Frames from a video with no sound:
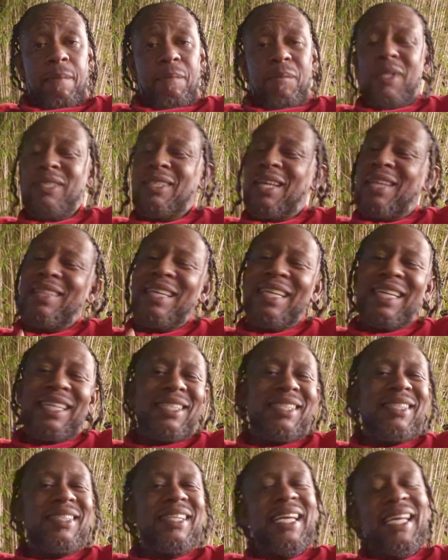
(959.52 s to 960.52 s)
because I think
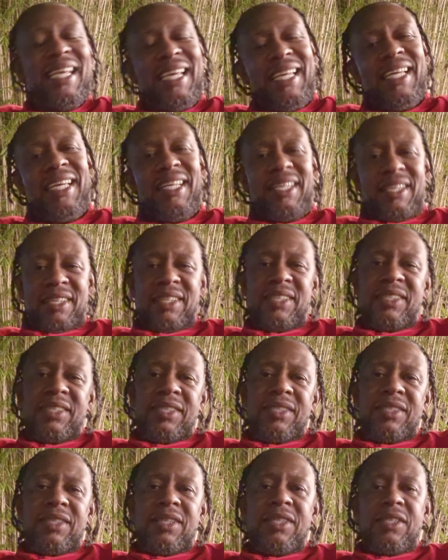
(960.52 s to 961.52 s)
it's needed.
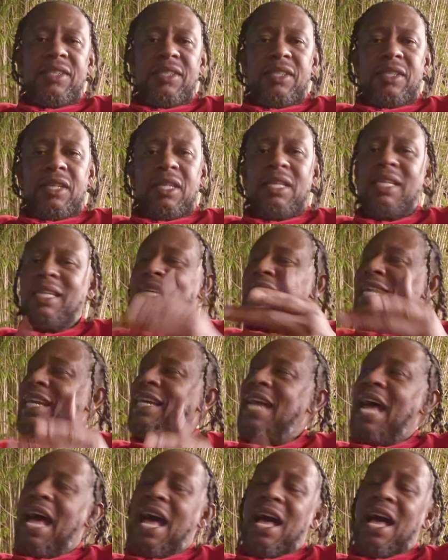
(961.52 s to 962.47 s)
And again,